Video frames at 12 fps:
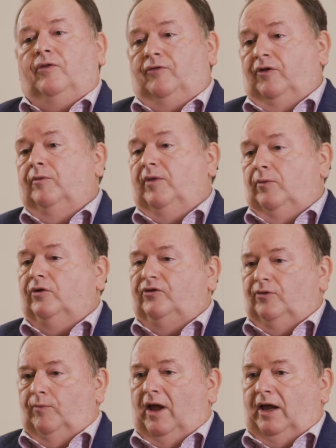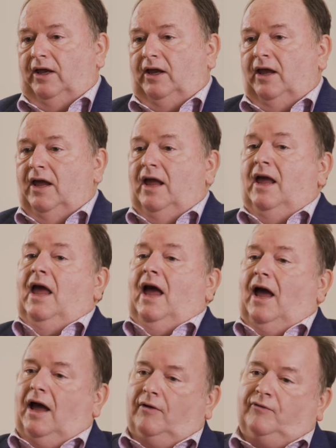the film they want to make
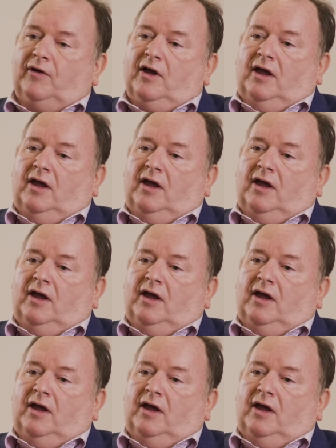have